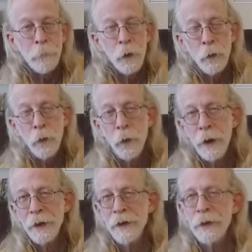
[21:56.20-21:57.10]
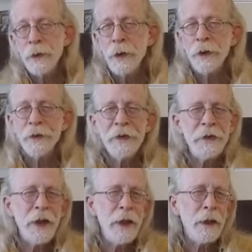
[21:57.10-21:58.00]
What sort of
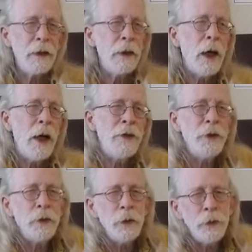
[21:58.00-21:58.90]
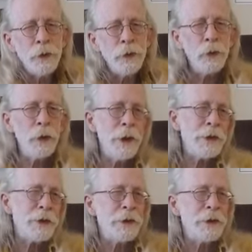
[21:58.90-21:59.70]
psychological twists